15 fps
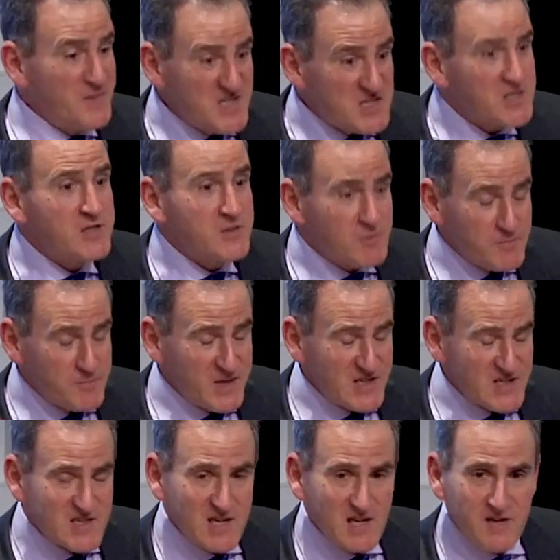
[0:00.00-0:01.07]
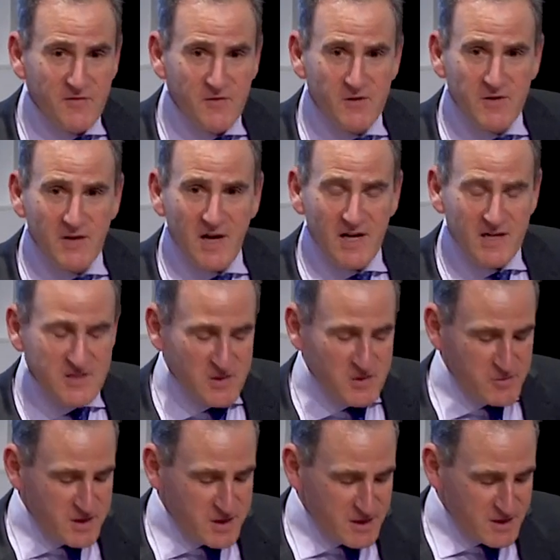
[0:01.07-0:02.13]
missed you basically for the last
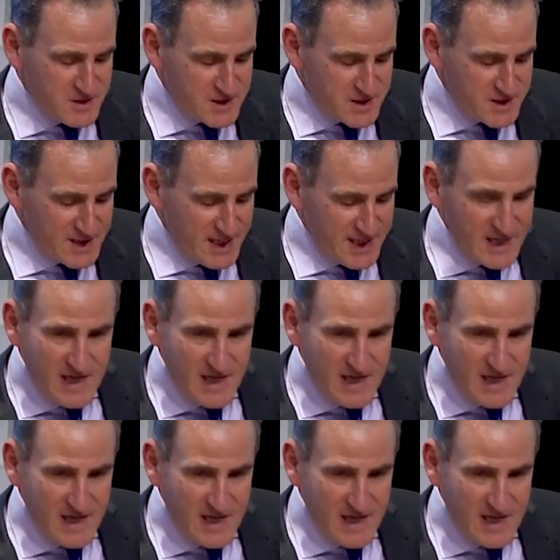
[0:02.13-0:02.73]
2 years.